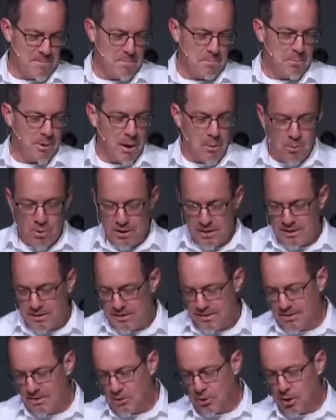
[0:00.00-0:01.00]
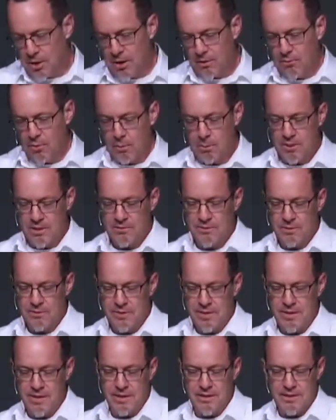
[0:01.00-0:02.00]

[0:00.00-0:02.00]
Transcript: but I want to start in Romans 15 at